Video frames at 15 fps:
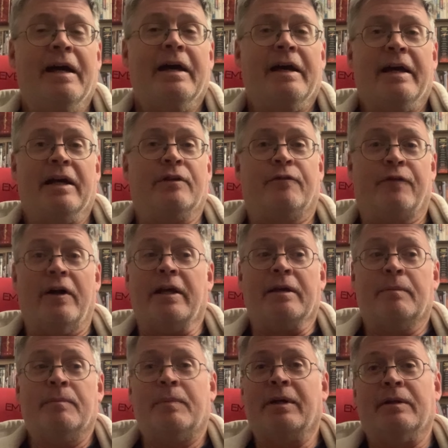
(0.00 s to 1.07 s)
it's
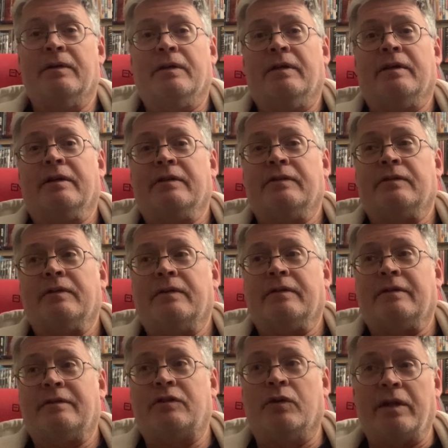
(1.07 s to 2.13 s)
funny, but
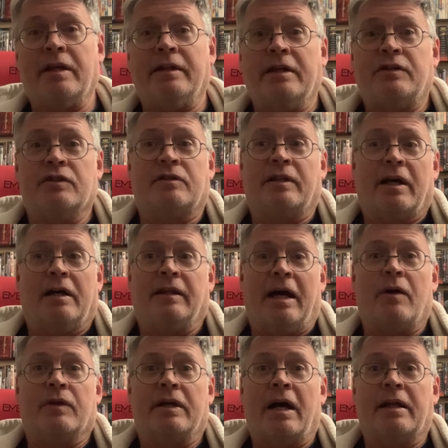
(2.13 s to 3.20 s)
so then they just
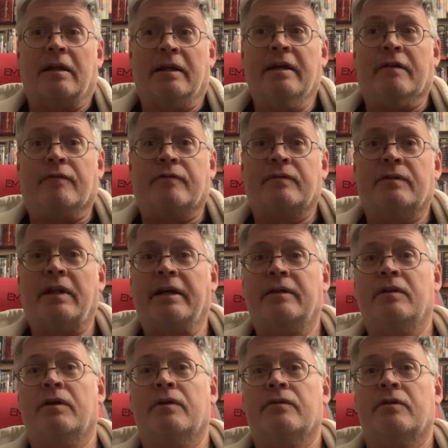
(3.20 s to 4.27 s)
allow the guy to live. Like
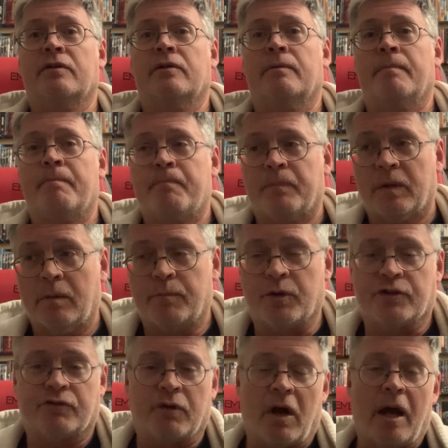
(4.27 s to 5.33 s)
their
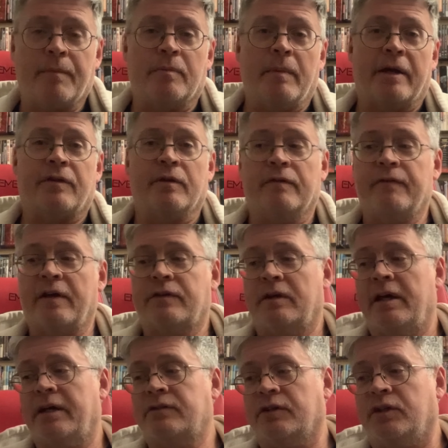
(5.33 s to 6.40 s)
prescribed method of
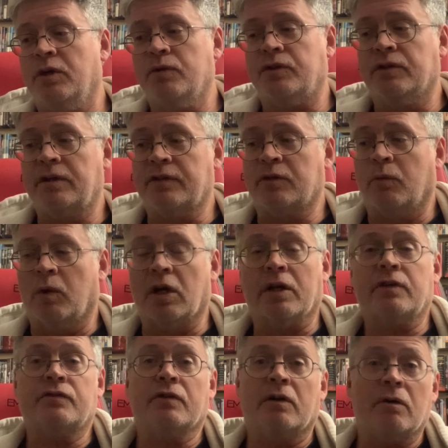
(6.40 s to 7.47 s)
execution doesn't
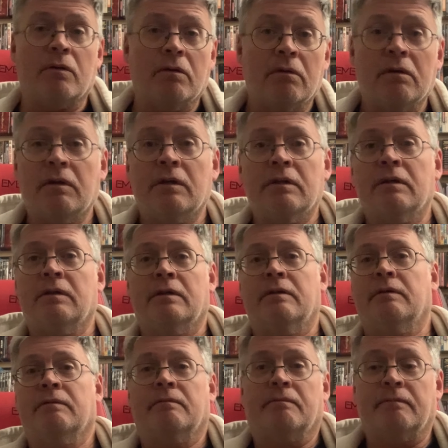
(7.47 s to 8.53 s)
work. So,
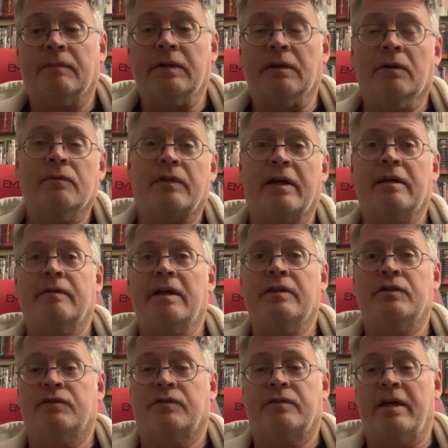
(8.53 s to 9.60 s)

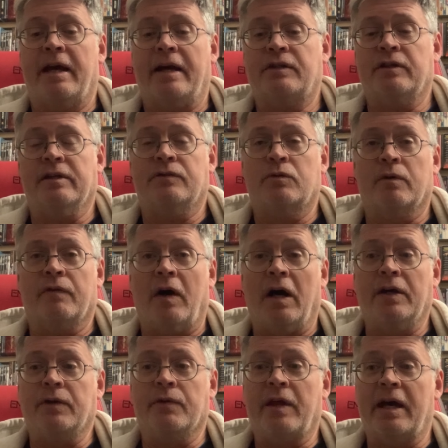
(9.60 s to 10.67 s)
they actually sort of
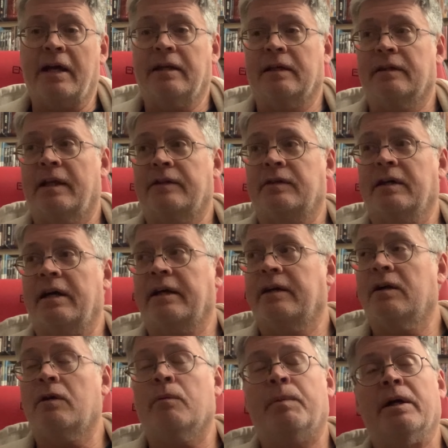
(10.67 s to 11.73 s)
honor that and let the guy
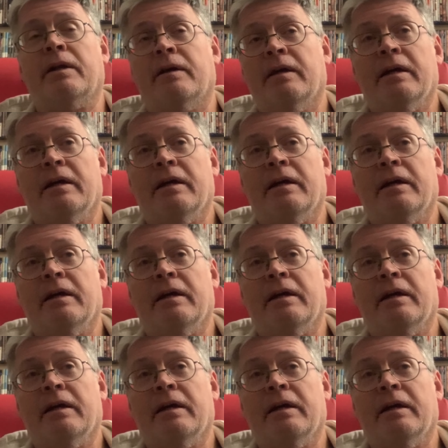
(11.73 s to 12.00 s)
go. But